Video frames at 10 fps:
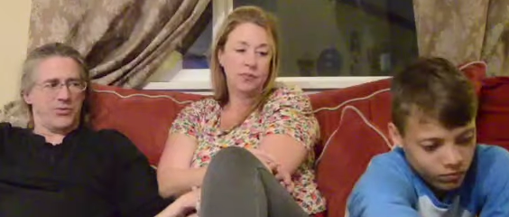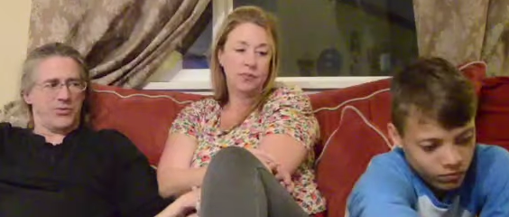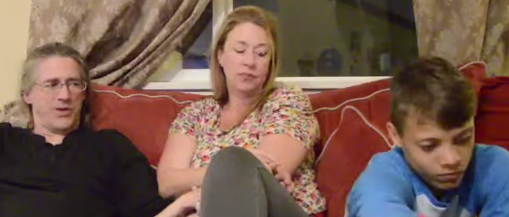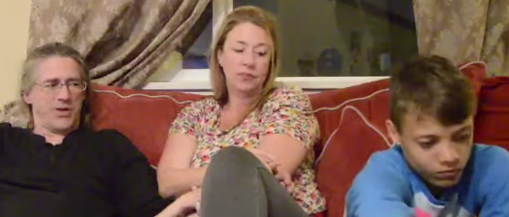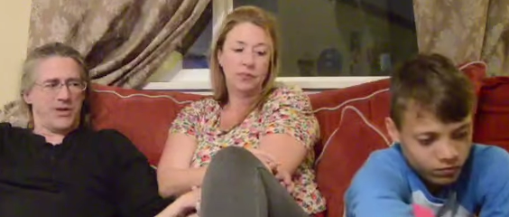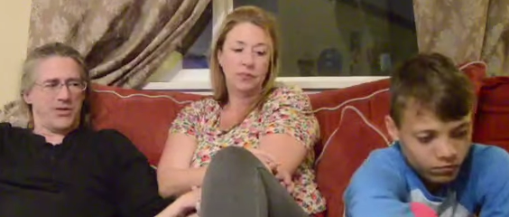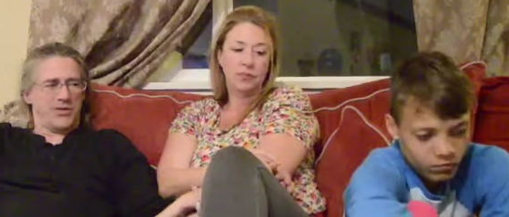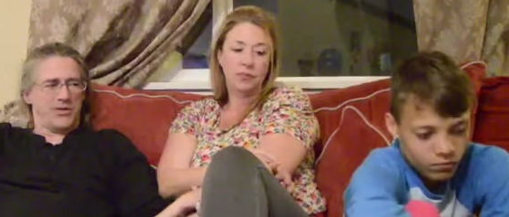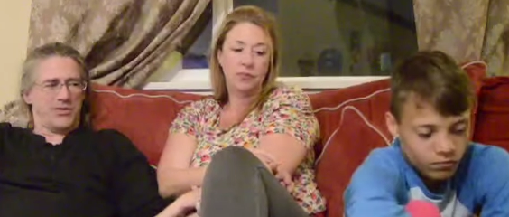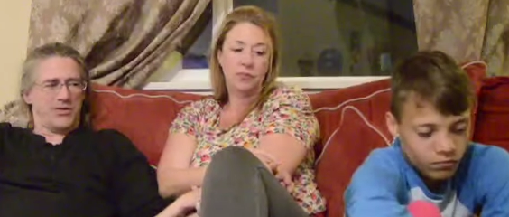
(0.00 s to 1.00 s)
Speaker 1: You can't
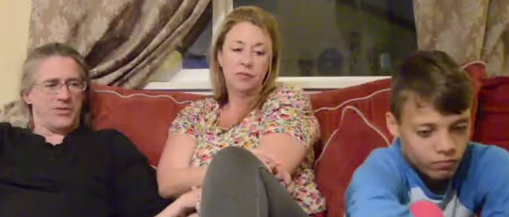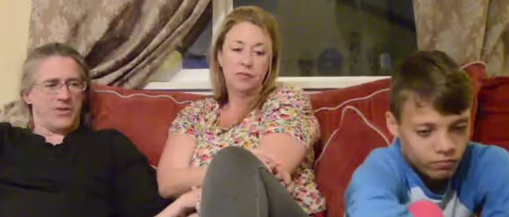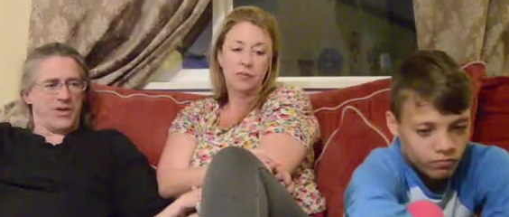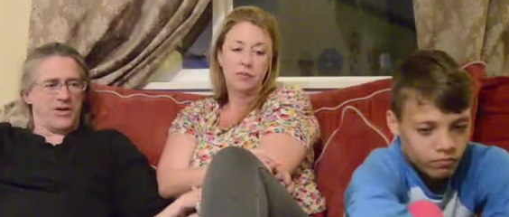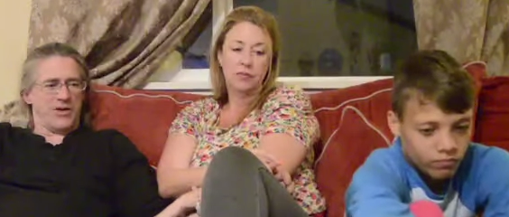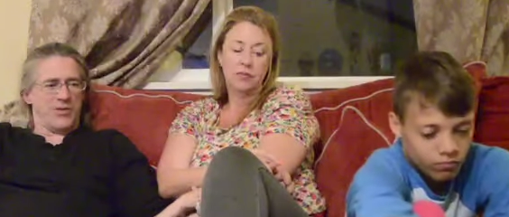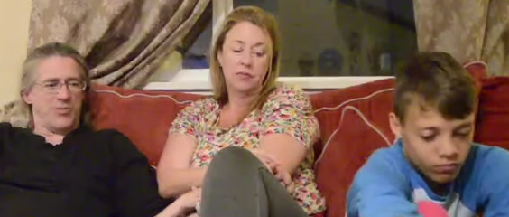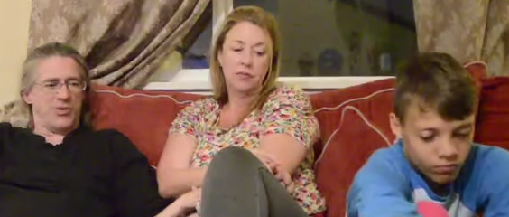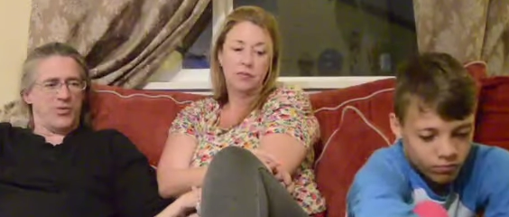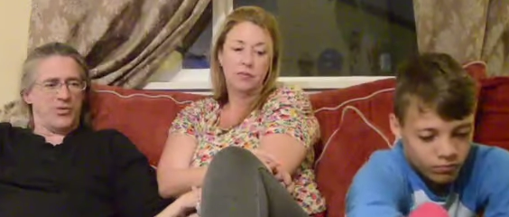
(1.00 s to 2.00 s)
not
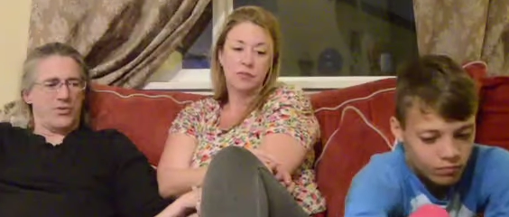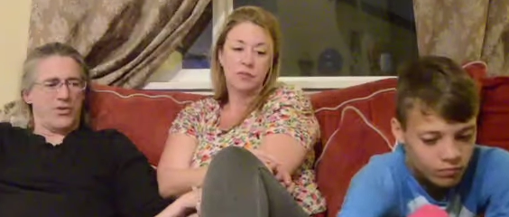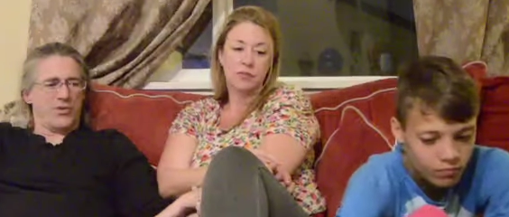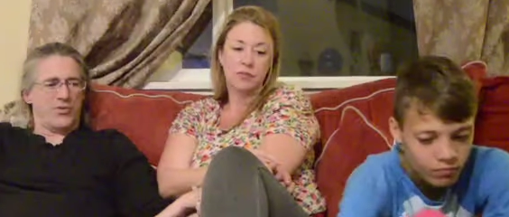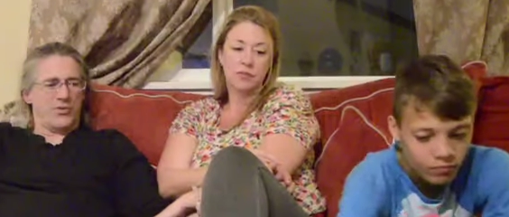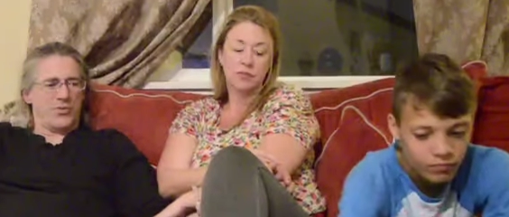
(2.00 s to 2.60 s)
be who you are.